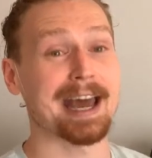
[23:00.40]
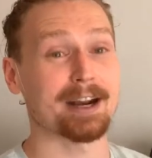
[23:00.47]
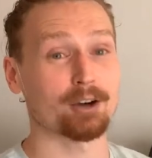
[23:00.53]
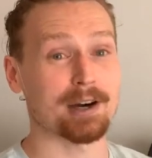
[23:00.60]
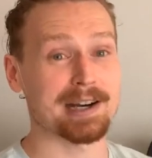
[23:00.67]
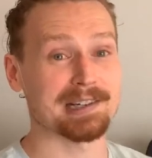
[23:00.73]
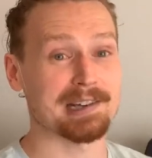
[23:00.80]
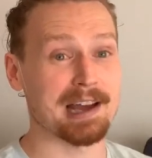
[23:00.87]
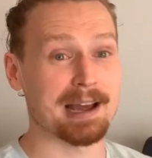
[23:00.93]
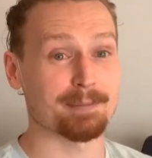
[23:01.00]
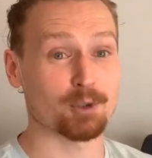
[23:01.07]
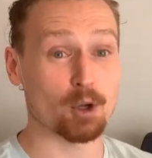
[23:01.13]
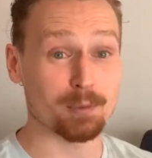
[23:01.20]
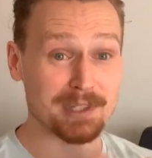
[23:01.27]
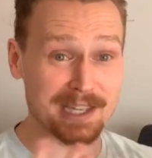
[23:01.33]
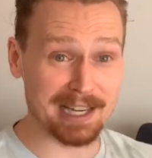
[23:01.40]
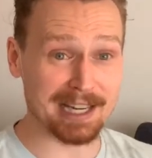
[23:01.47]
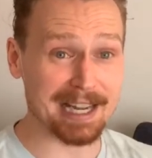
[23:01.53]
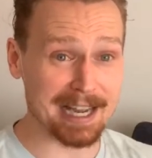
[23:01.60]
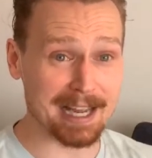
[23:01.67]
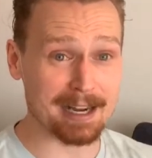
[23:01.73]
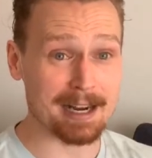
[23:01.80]
had a great time. So I'm seeing
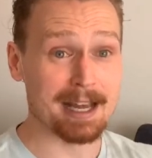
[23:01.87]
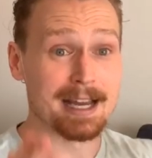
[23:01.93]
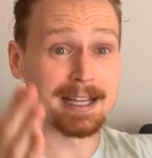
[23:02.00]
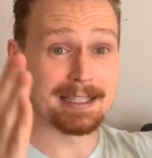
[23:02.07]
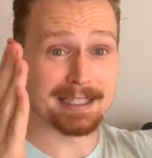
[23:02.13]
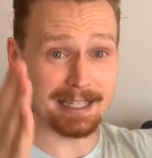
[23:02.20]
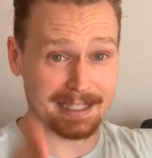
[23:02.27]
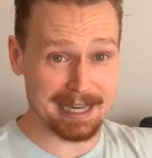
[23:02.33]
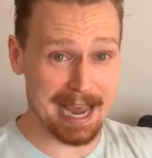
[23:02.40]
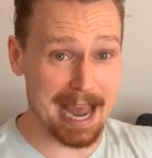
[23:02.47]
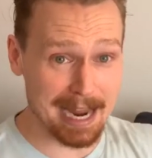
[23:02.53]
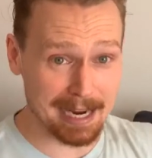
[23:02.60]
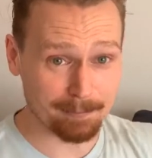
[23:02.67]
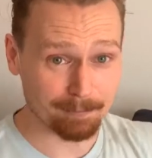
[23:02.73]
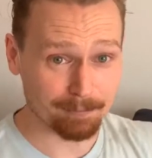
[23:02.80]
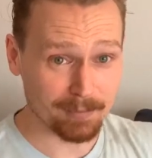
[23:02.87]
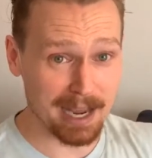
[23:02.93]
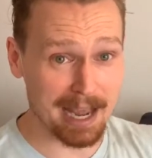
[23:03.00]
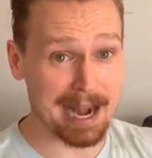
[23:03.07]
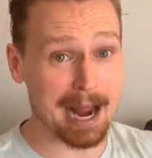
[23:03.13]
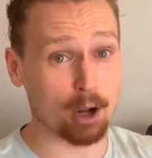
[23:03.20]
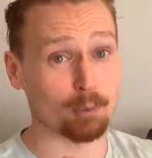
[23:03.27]
it again today,
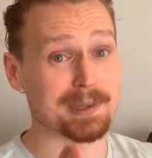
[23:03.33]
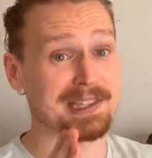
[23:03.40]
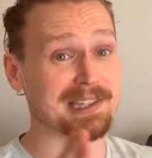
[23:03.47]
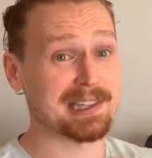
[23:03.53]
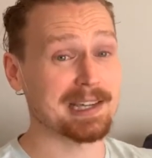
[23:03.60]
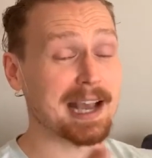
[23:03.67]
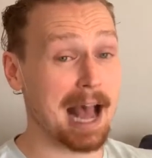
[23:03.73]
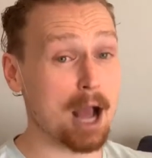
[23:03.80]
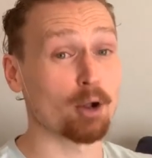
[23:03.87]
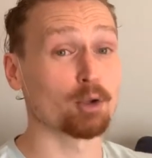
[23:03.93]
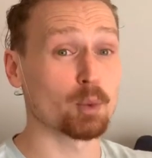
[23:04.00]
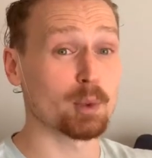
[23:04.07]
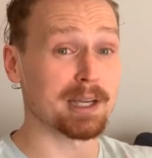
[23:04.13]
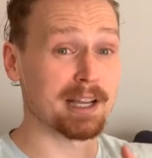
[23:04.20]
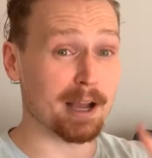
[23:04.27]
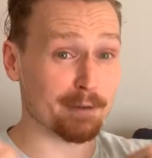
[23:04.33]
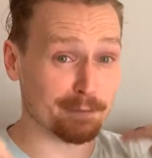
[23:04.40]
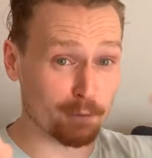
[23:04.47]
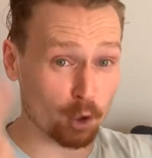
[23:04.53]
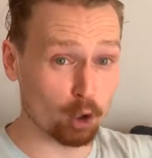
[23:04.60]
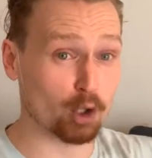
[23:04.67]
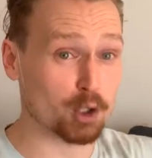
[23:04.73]
and I'll be doing a
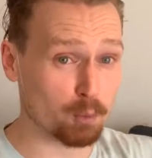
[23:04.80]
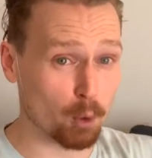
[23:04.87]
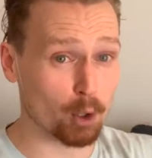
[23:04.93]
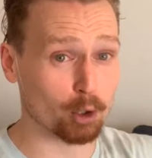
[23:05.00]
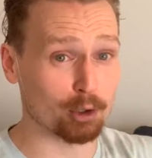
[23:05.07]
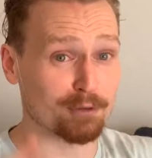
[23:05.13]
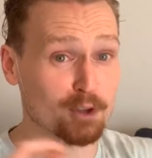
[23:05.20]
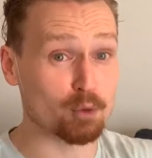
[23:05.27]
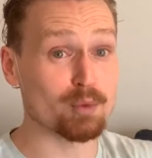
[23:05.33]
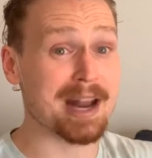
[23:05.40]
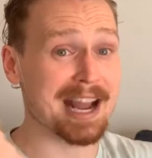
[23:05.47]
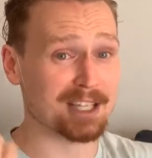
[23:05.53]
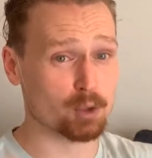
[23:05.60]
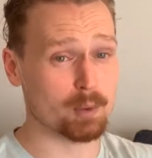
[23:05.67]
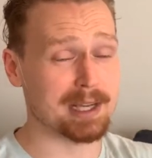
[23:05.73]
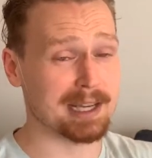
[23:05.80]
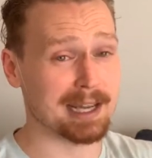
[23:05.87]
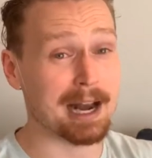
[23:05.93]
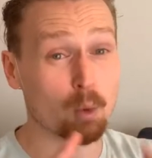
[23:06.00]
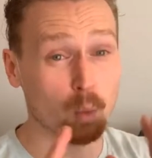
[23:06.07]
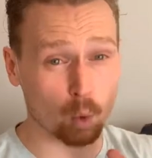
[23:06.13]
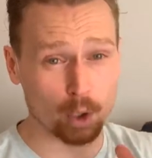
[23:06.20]
full spoiler review next week,
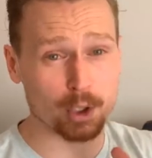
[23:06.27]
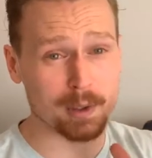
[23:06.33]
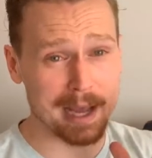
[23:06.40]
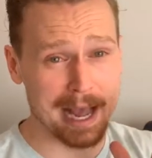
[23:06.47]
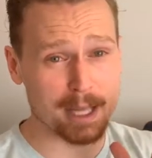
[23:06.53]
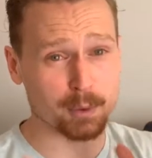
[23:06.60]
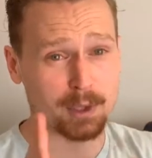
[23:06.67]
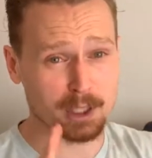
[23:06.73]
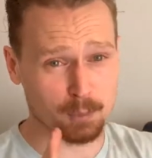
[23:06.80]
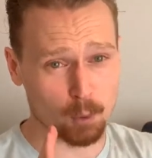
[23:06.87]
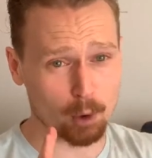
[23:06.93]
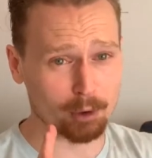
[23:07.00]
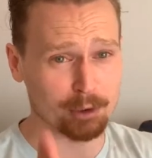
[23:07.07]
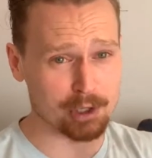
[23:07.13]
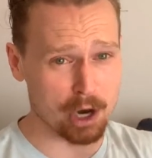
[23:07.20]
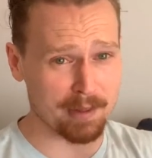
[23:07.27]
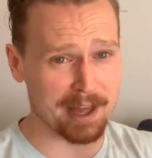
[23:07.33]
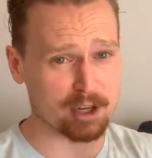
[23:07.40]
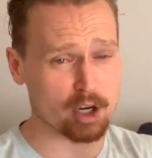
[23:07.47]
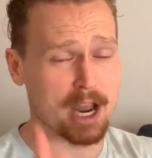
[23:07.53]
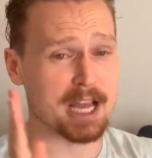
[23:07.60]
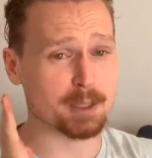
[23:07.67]
and I'll warn you guys with the spoilers and all
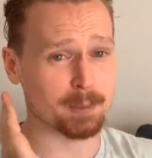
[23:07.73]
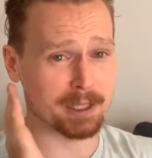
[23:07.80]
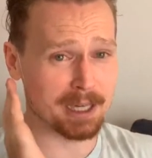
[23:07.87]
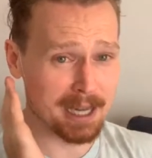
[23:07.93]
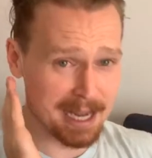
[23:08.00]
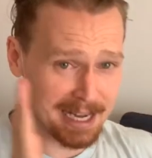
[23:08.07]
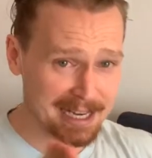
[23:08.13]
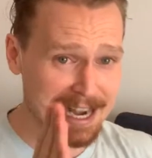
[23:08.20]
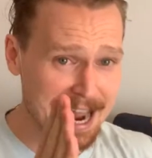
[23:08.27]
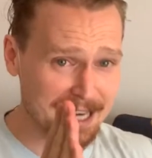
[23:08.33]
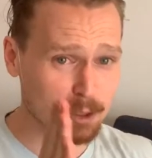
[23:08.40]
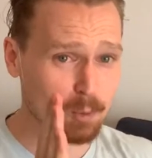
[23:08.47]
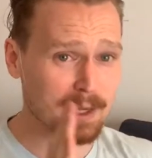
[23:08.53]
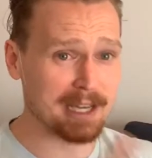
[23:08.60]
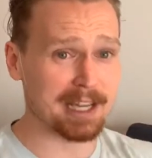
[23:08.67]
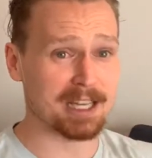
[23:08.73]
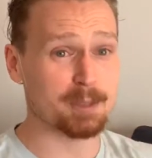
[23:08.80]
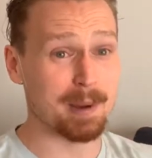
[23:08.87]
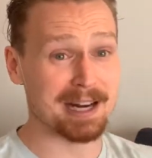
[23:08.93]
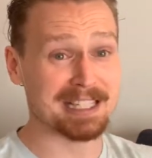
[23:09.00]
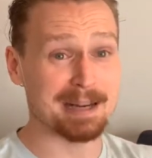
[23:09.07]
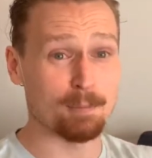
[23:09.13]
that jazz. But next week,
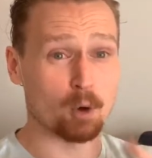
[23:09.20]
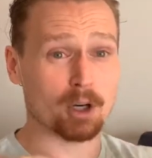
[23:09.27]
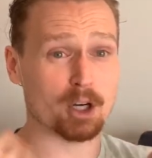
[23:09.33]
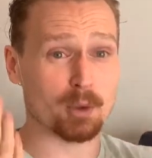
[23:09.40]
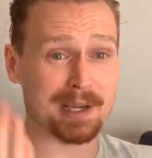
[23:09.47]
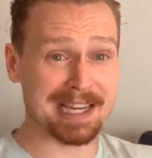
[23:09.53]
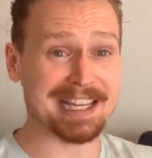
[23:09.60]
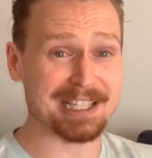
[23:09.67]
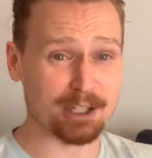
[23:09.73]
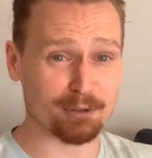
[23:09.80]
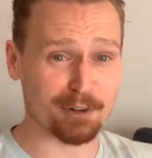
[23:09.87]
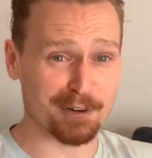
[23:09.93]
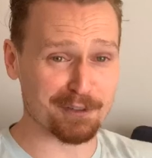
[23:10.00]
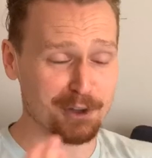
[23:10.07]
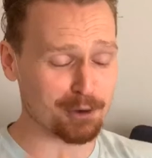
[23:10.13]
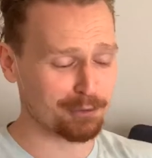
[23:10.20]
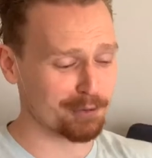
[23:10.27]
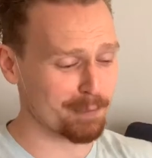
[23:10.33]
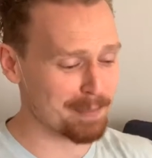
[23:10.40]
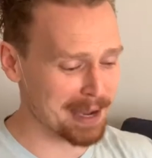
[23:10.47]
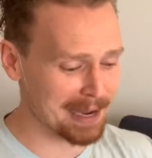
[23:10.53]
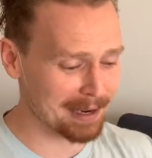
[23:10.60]
expect a more cohesive review
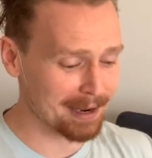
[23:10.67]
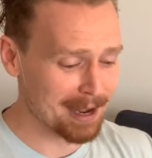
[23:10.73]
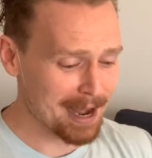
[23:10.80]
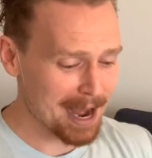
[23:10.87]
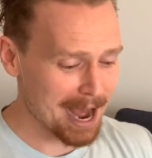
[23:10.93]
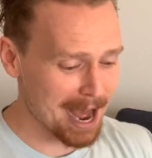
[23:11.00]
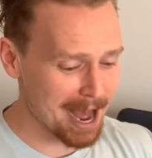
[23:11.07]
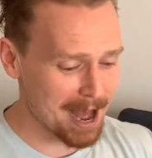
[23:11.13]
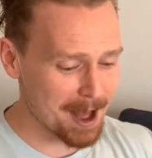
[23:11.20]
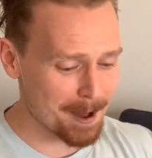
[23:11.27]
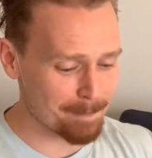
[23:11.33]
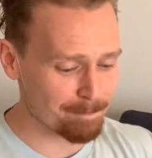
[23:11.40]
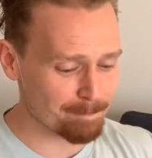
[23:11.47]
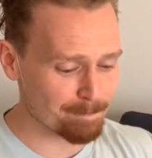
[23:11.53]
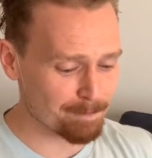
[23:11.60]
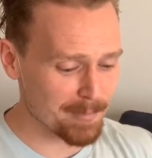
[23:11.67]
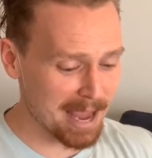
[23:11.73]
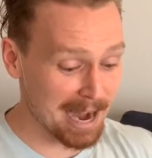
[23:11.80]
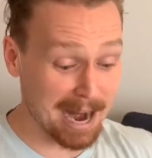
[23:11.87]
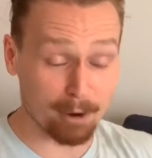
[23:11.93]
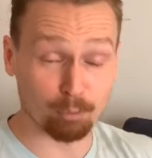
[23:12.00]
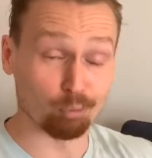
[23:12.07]
from me, and
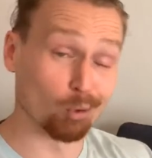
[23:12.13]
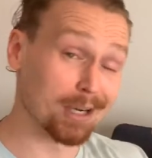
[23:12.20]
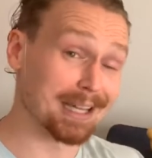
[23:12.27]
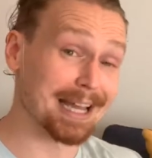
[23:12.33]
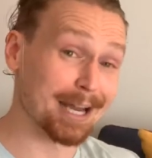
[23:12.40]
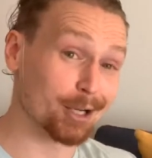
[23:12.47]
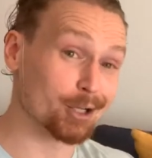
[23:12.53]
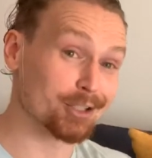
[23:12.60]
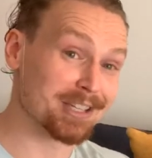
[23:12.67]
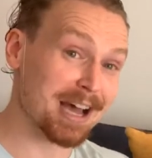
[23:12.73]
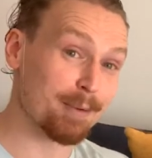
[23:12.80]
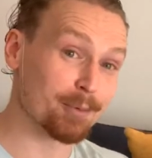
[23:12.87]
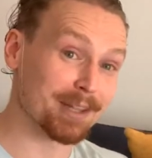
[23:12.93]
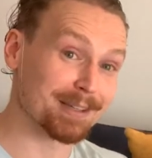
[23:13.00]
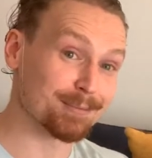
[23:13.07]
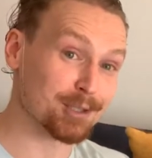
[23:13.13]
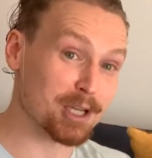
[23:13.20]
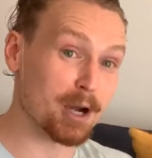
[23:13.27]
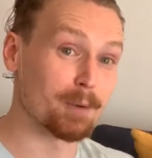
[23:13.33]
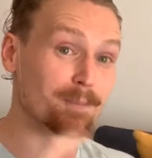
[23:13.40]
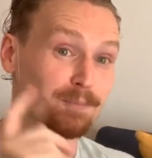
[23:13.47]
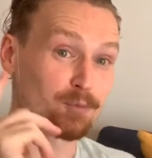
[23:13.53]
I really had a good time with it.
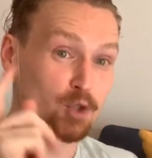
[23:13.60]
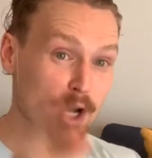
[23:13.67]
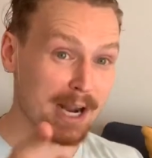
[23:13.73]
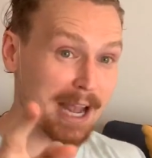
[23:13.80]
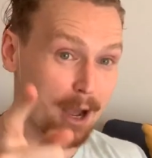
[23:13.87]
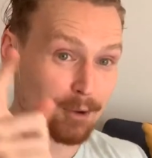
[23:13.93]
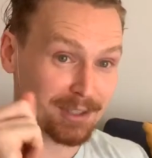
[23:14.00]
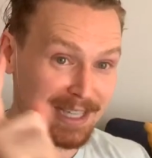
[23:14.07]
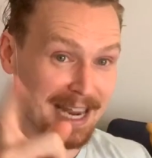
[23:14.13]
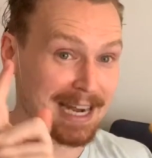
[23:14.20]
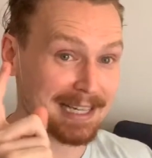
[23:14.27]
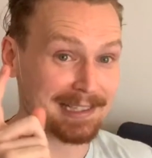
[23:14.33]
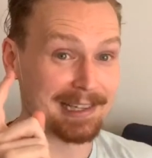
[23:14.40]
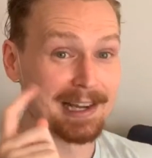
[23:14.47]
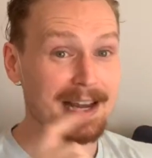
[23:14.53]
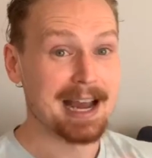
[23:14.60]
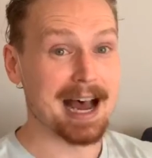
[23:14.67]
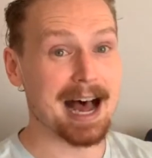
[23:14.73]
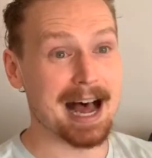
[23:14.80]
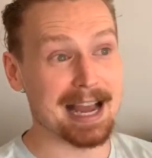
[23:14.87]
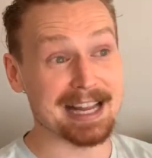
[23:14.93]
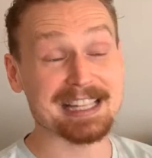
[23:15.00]
So check out Tenet.
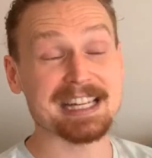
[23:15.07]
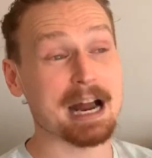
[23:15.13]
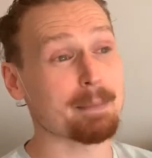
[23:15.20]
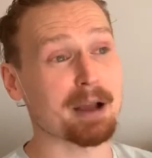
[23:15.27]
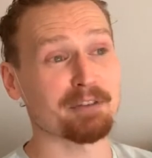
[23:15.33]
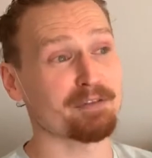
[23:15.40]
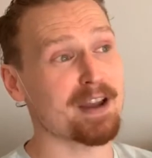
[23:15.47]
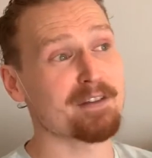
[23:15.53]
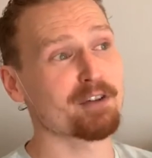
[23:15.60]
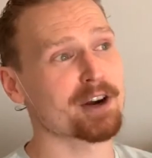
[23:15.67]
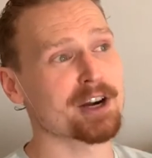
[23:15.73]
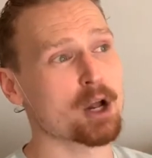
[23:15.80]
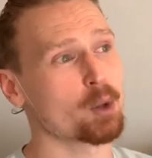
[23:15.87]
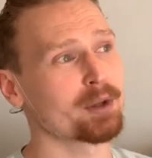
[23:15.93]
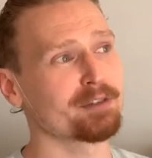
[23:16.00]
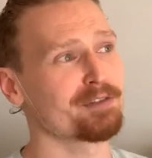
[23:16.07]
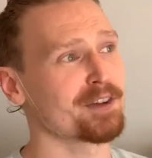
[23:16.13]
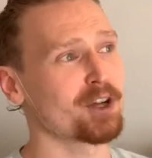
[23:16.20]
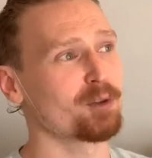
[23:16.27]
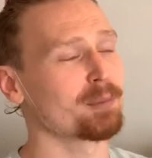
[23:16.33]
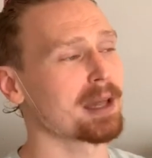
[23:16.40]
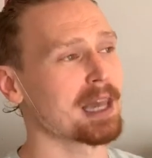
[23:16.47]
It's not my favorite Nolan
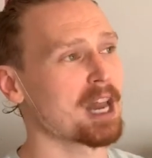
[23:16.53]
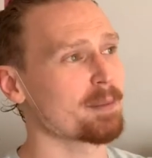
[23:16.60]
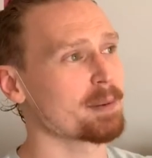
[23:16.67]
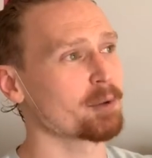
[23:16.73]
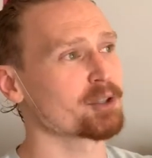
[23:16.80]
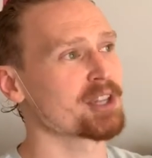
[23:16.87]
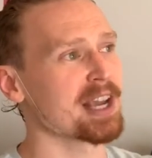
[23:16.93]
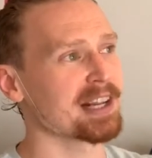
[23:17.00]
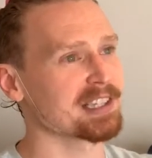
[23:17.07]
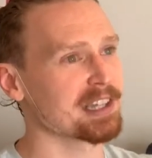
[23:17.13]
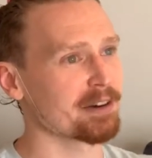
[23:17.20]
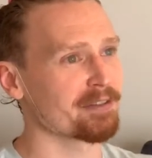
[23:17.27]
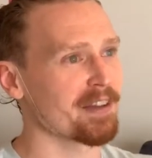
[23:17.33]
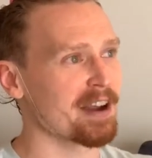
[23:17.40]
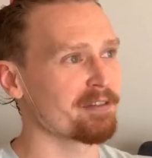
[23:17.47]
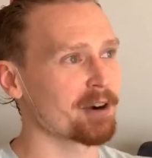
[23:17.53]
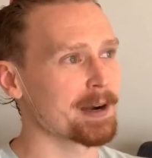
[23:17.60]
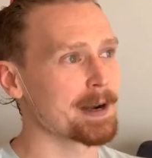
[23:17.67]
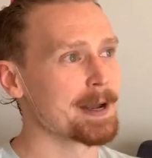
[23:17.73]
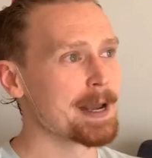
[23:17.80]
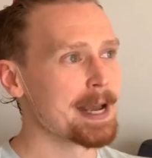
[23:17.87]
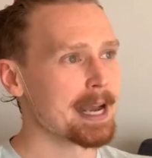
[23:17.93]
film. A lot of people are saying it's their
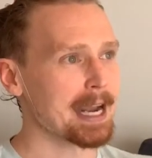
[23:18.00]
favorite.